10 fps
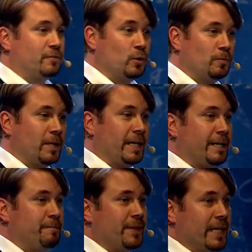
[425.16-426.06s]
Runeblade
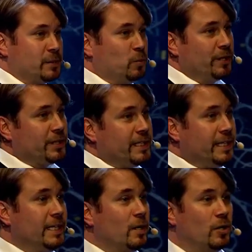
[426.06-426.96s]
as one of the
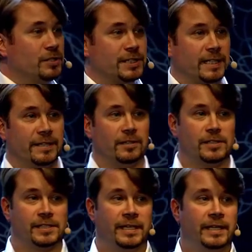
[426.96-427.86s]
key launch
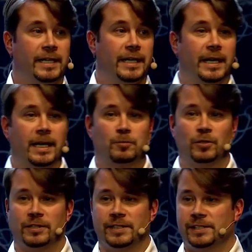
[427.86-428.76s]
titles in
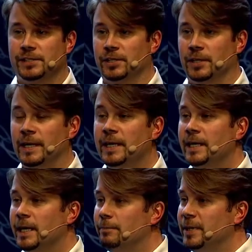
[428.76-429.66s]
April this year.
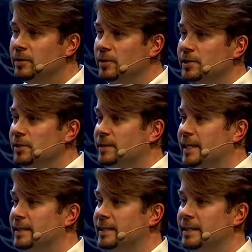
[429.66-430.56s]
And because of
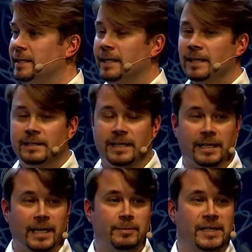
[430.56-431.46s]
that, the
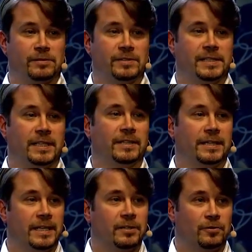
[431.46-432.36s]
game has received
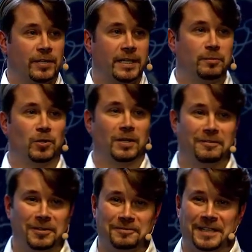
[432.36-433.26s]
an incredible
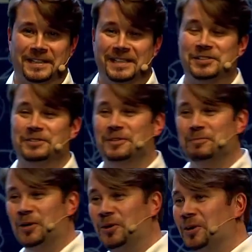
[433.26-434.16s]
level of attention
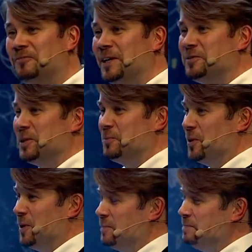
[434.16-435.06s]
from all around the
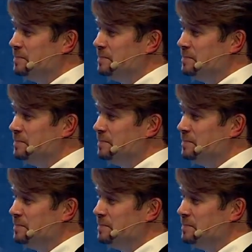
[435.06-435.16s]
world.